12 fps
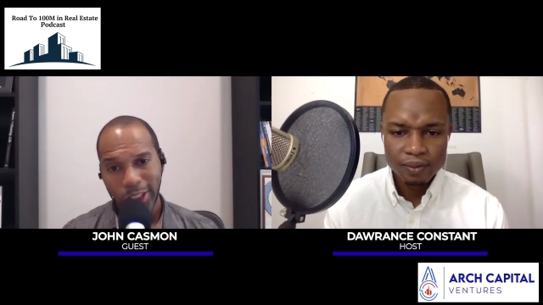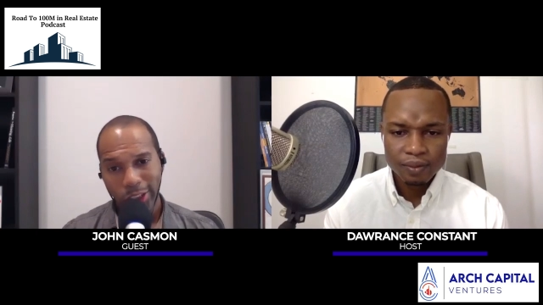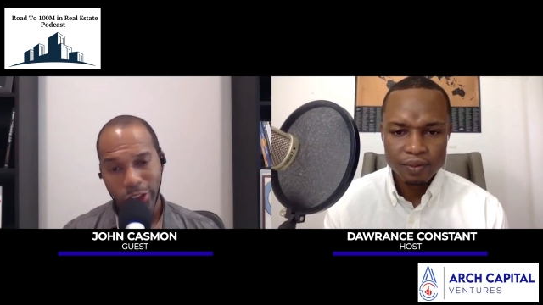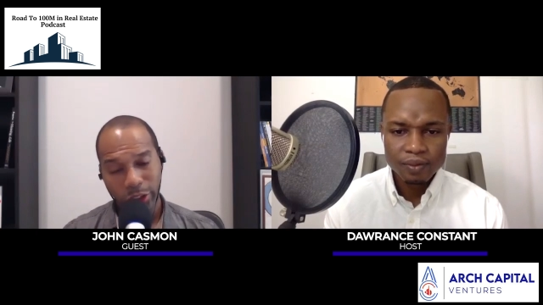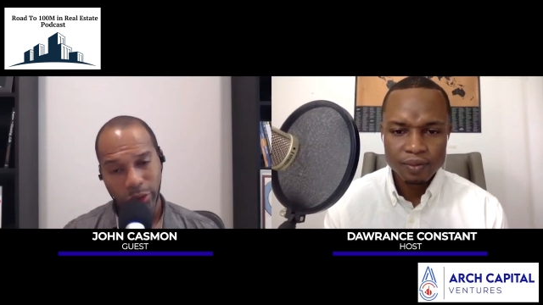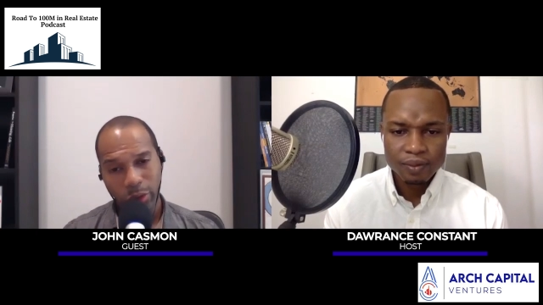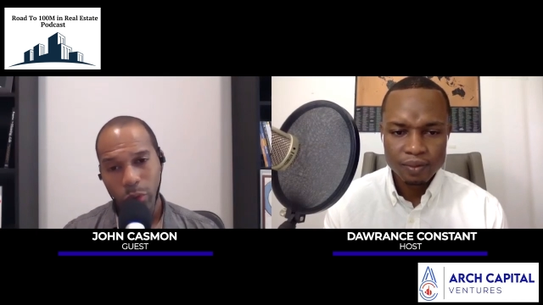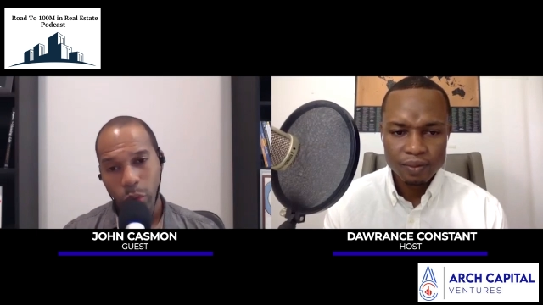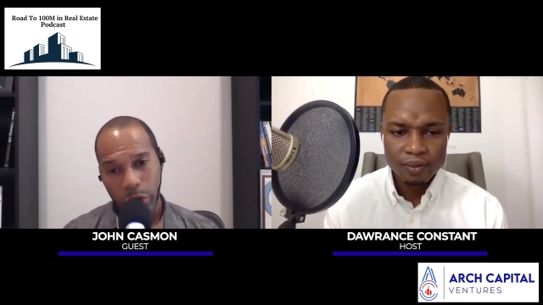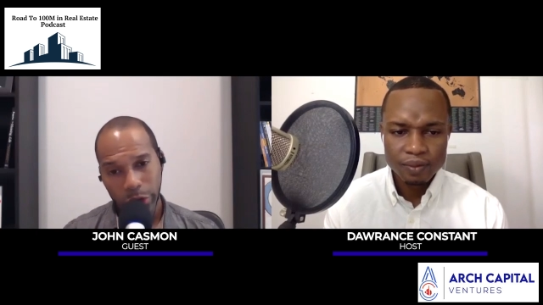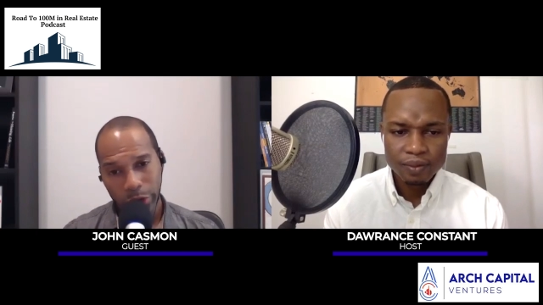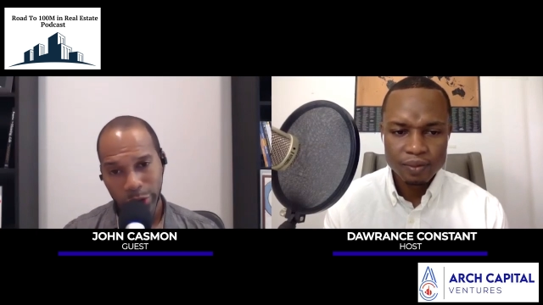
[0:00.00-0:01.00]
Speaker 1: Two,
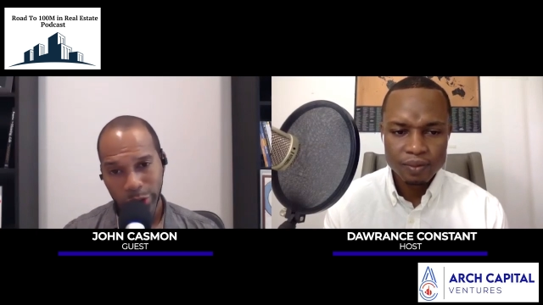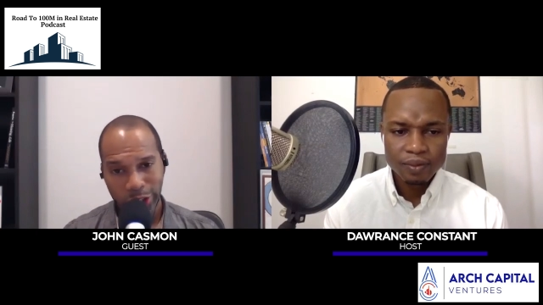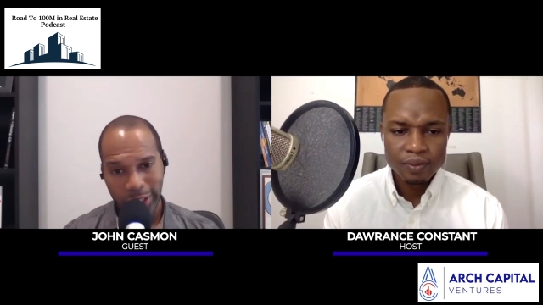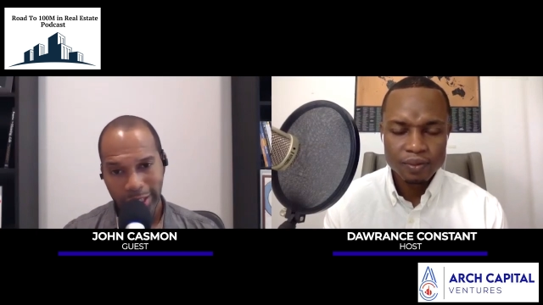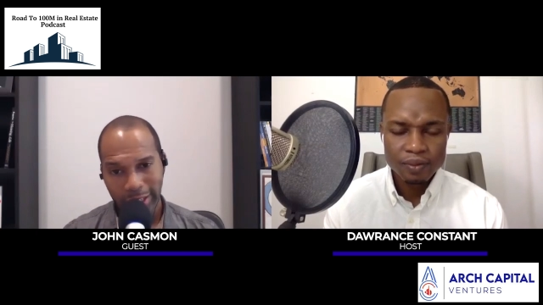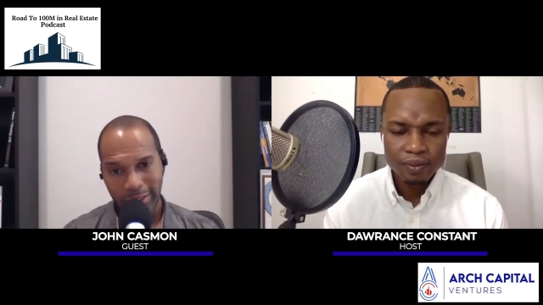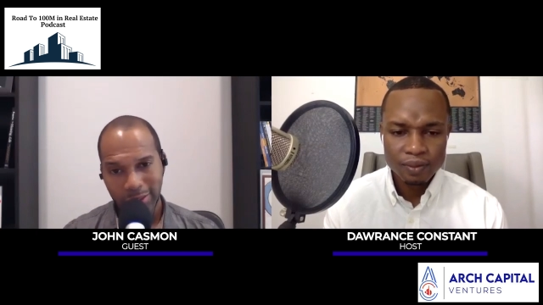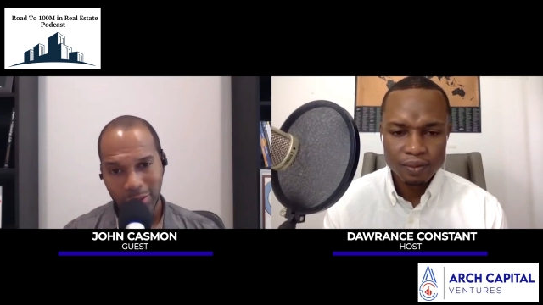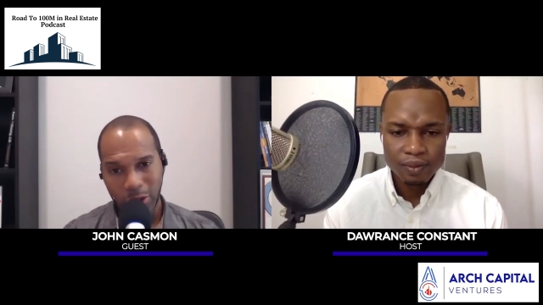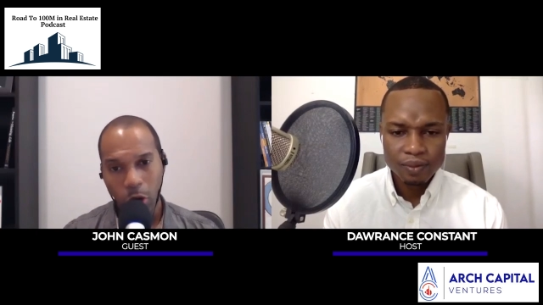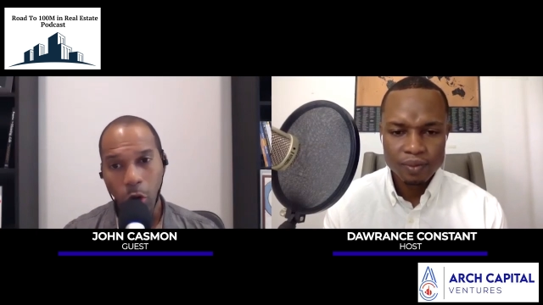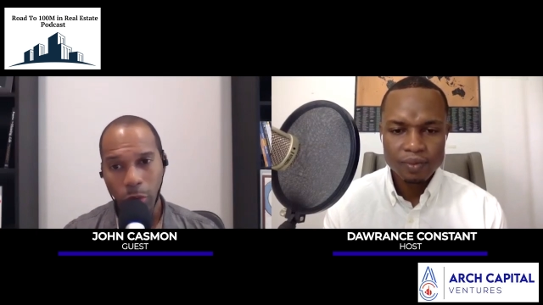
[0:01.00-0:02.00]
what are you good at?
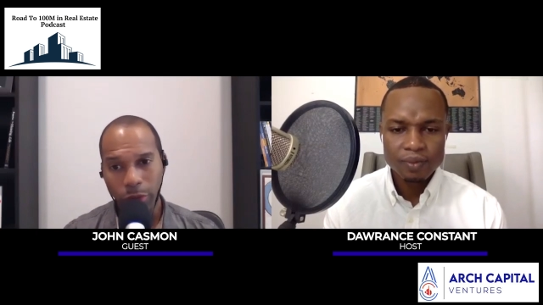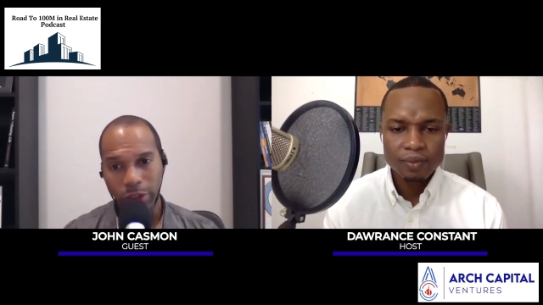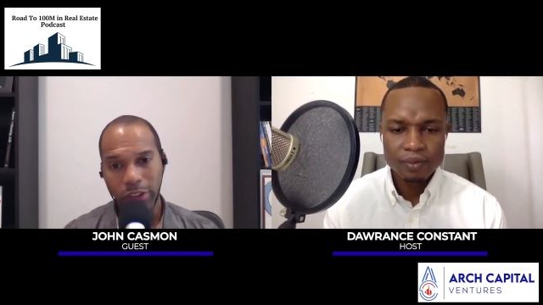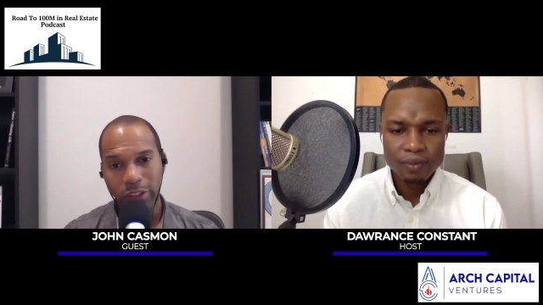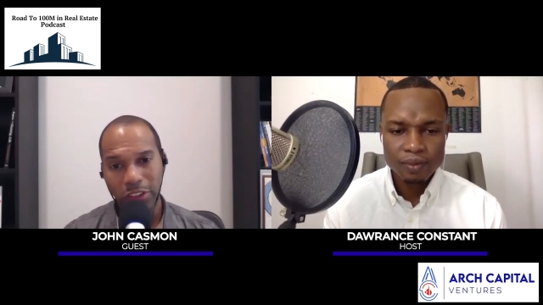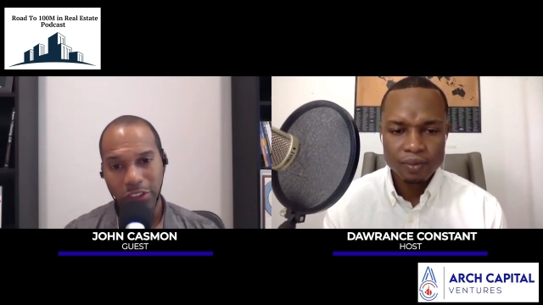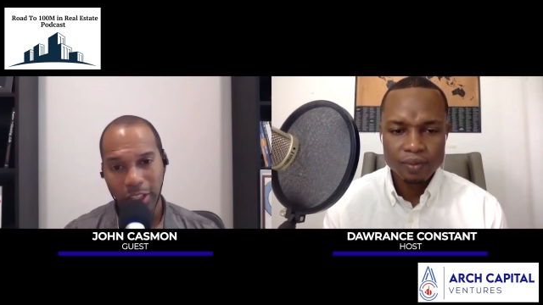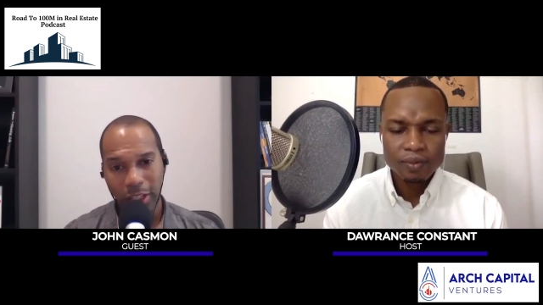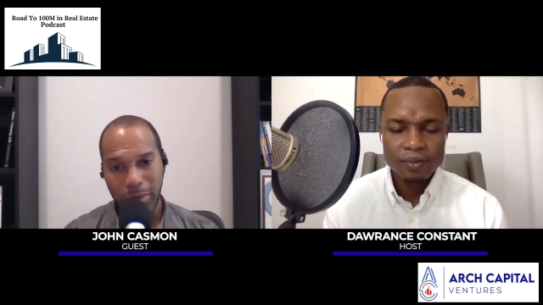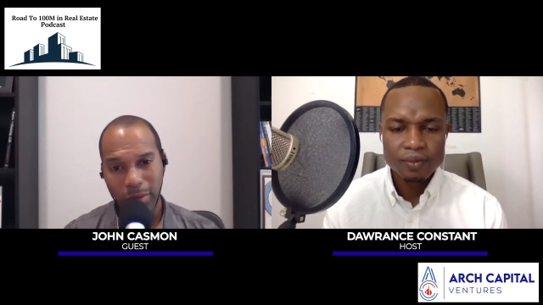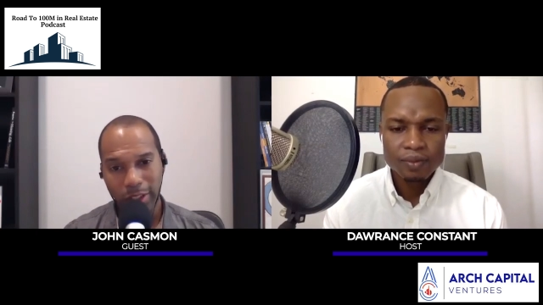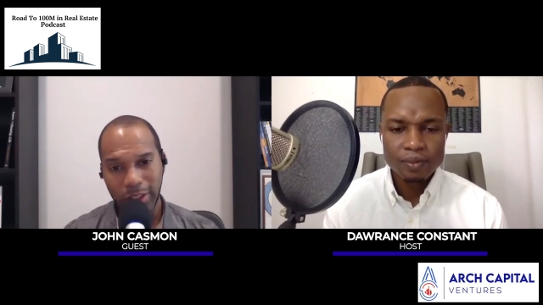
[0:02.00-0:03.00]
And hopefully they're the
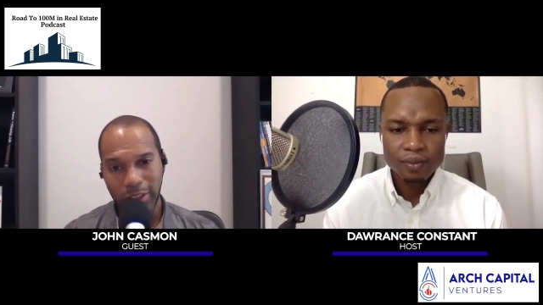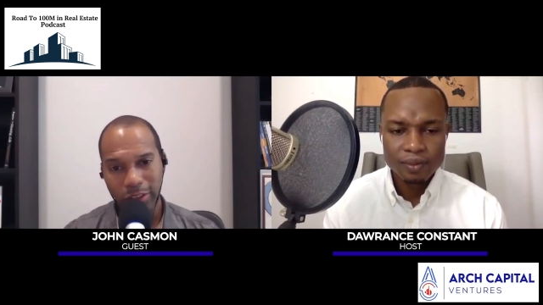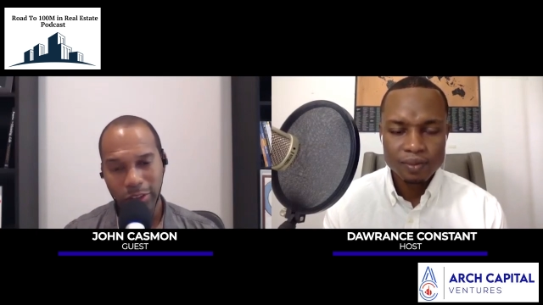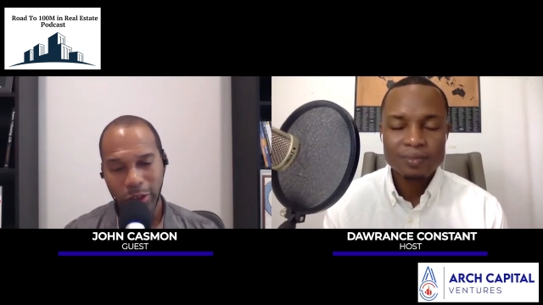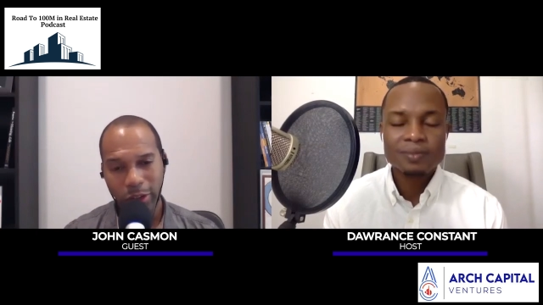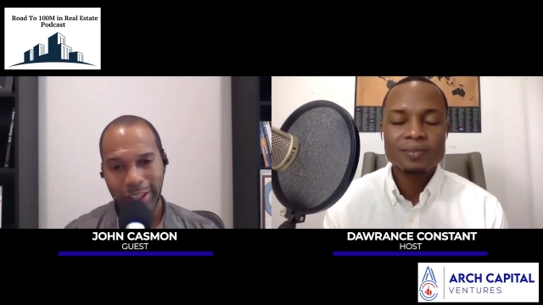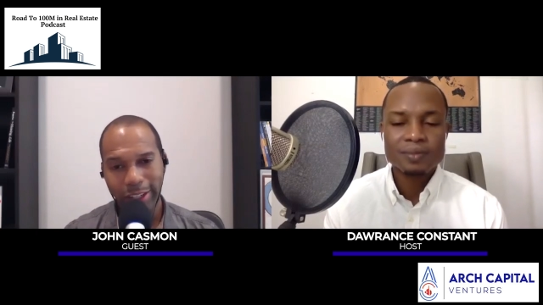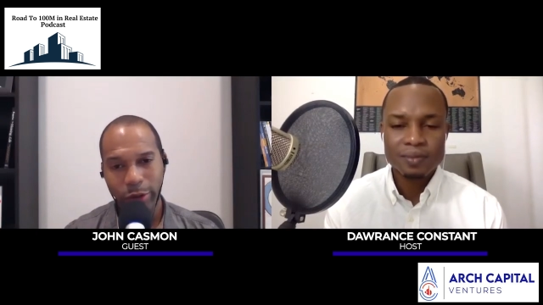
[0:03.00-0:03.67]
same things, all right?